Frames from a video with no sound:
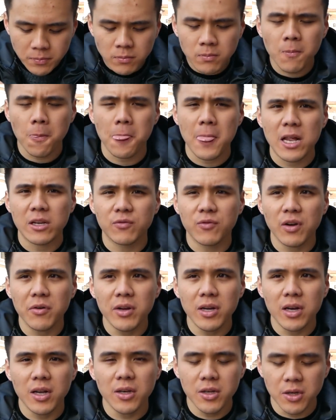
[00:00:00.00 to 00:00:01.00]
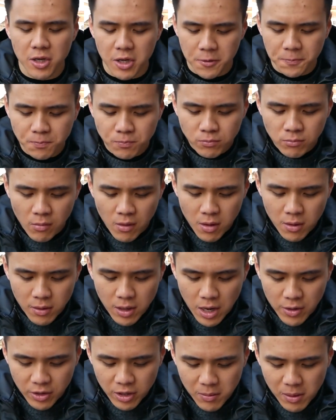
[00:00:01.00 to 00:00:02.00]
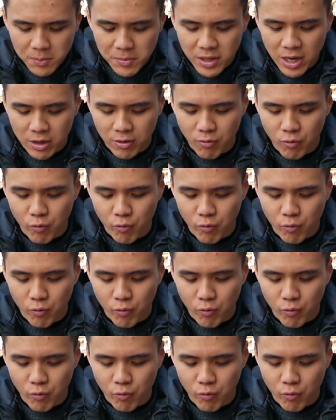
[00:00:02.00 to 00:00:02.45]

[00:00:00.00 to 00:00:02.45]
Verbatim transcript: It's very oniony. I think it might be like